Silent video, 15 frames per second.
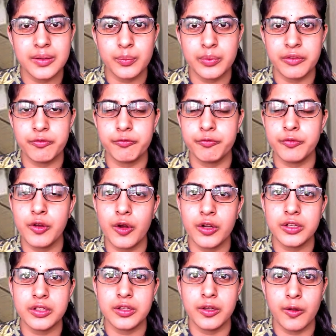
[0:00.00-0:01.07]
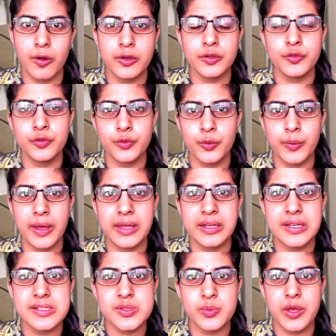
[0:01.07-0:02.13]
We've got lot of
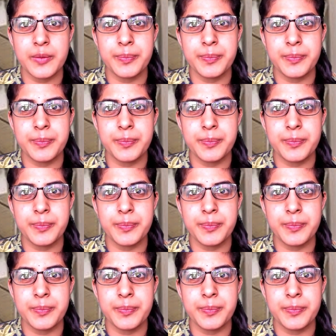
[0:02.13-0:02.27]
queries where